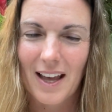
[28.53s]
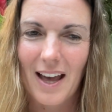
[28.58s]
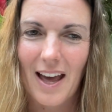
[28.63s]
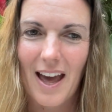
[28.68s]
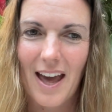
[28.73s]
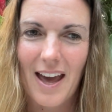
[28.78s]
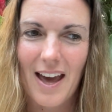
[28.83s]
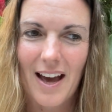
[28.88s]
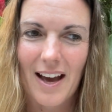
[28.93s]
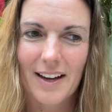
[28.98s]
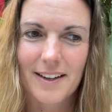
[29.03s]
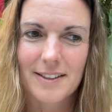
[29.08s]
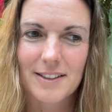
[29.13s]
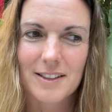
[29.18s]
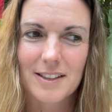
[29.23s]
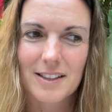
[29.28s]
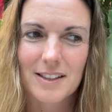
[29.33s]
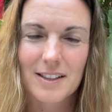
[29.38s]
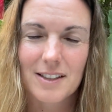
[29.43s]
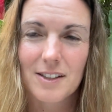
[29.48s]

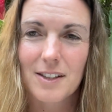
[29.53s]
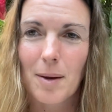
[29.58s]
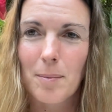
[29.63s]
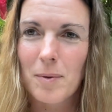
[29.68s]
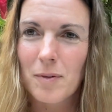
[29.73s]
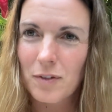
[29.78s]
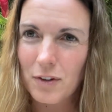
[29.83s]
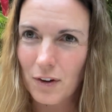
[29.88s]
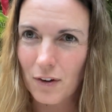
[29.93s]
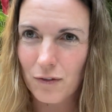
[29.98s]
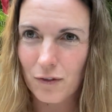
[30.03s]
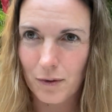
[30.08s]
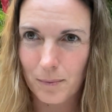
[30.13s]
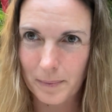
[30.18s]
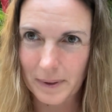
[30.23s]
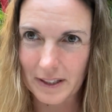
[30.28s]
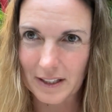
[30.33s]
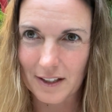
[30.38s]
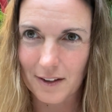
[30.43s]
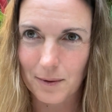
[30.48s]
And some of you are
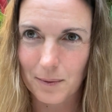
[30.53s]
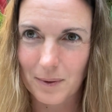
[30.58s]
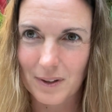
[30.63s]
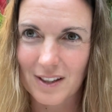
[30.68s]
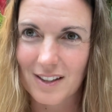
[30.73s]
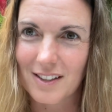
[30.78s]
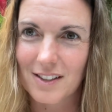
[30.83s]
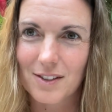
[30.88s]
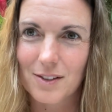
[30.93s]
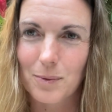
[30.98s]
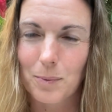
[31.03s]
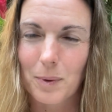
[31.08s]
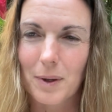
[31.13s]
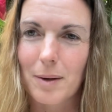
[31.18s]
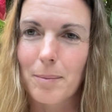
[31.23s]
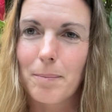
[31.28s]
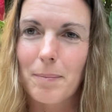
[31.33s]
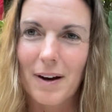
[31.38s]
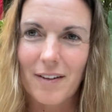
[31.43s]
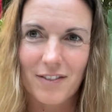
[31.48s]
familiar with this word
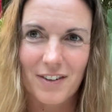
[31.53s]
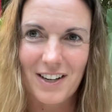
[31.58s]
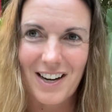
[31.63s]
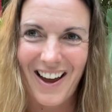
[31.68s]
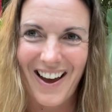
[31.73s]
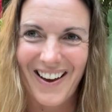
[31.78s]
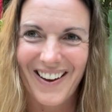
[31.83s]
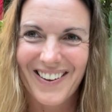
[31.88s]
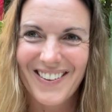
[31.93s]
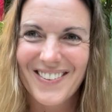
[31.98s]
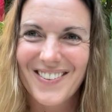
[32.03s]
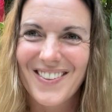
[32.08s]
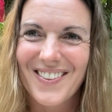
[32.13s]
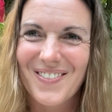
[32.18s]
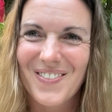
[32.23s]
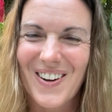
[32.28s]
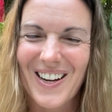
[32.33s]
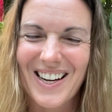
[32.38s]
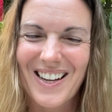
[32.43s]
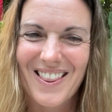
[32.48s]
Bhavana.
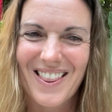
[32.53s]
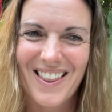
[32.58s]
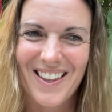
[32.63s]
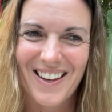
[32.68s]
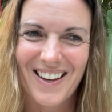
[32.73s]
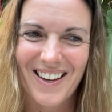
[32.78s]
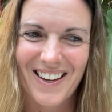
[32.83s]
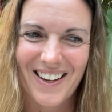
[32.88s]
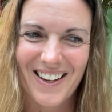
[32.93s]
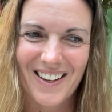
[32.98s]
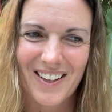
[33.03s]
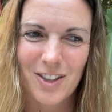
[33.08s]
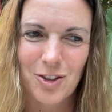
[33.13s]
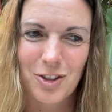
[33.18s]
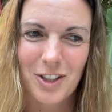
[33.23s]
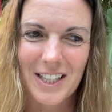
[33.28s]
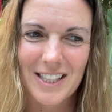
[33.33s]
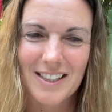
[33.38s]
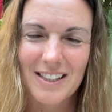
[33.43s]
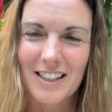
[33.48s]
One of the
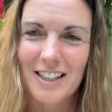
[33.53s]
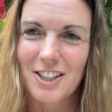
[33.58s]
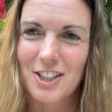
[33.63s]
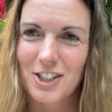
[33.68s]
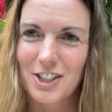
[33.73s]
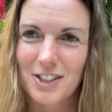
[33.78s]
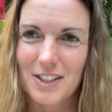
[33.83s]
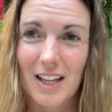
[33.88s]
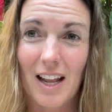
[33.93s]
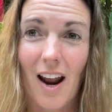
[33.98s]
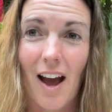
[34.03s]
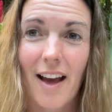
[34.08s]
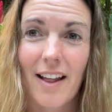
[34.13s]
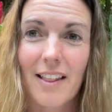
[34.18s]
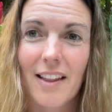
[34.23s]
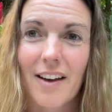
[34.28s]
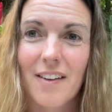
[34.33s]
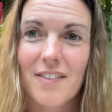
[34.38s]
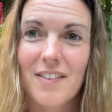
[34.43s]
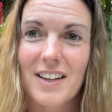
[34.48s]
translations that I
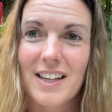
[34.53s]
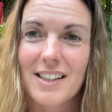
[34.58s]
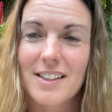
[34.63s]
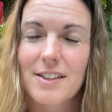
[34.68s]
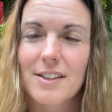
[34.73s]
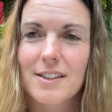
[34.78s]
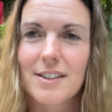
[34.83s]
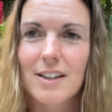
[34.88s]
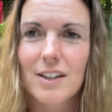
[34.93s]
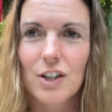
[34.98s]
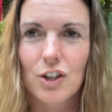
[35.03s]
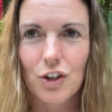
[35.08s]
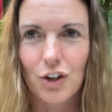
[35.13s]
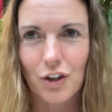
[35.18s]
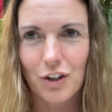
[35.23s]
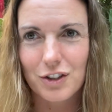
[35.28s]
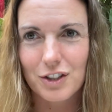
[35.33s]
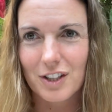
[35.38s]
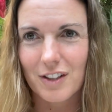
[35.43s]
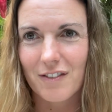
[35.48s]
love is
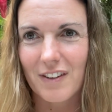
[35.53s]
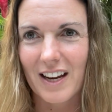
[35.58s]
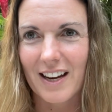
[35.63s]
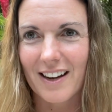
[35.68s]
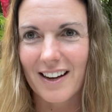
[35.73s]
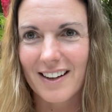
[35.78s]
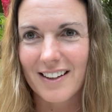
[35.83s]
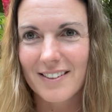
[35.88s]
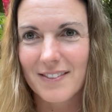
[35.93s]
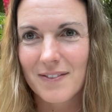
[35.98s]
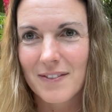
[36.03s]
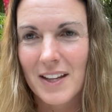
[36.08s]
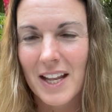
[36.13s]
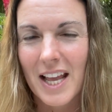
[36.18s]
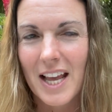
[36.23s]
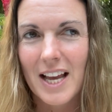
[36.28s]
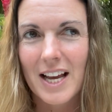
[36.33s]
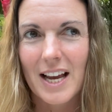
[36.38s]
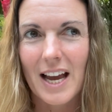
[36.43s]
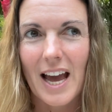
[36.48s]
cultivating.
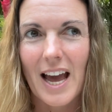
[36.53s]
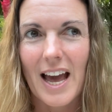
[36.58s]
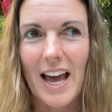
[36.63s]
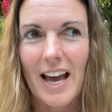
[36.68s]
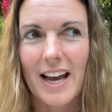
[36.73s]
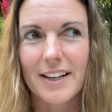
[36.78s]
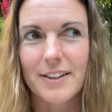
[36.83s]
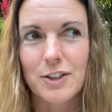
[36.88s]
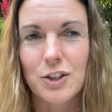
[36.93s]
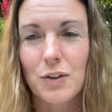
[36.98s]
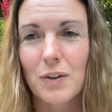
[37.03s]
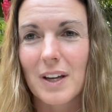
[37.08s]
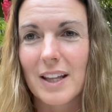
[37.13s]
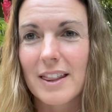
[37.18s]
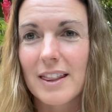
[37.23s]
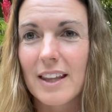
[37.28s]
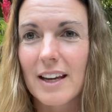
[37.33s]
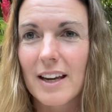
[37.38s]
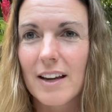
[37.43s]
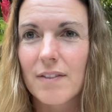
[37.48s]
And you can
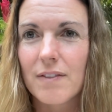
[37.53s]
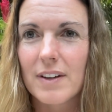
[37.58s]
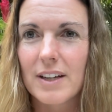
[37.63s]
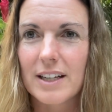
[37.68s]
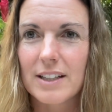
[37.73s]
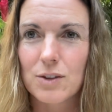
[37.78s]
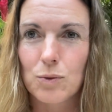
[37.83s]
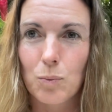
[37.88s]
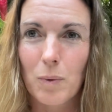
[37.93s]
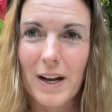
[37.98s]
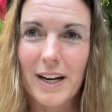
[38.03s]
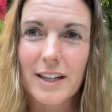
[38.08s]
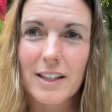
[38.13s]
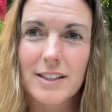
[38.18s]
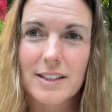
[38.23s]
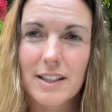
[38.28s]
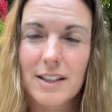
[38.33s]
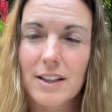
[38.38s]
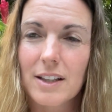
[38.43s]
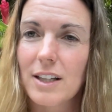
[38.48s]
think of it as, what
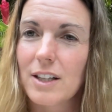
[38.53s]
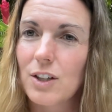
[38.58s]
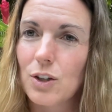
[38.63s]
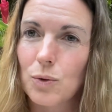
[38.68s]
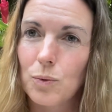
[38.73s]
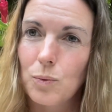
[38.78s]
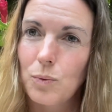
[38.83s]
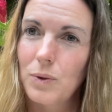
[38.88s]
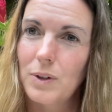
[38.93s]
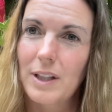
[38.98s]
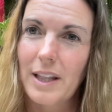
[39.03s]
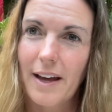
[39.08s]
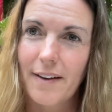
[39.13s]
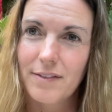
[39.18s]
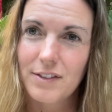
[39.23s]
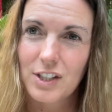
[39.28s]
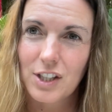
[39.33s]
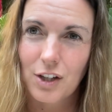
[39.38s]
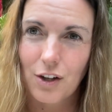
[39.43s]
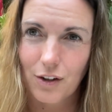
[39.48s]
is it that you would
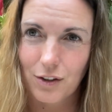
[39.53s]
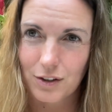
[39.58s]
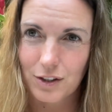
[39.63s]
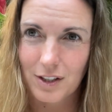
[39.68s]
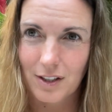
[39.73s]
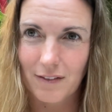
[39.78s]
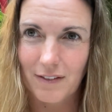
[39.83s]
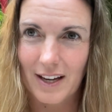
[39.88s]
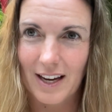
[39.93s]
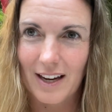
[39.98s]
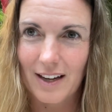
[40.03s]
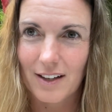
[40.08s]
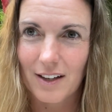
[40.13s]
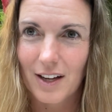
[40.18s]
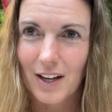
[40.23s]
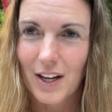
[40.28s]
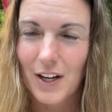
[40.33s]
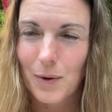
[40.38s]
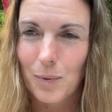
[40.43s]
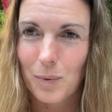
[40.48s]
love to cultivate
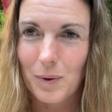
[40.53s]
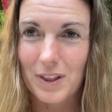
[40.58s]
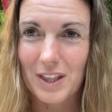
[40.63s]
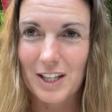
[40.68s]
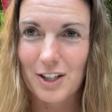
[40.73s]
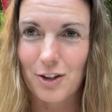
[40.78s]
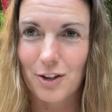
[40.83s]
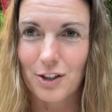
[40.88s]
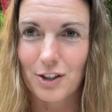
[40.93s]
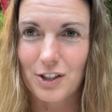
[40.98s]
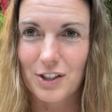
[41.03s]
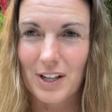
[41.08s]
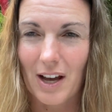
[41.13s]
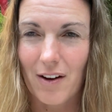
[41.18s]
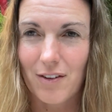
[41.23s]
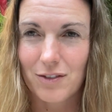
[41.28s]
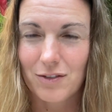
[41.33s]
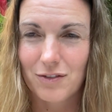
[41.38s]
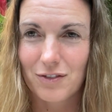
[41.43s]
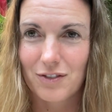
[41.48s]
within
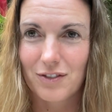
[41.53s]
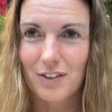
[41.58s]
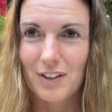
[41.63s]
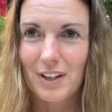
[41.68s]
yourself?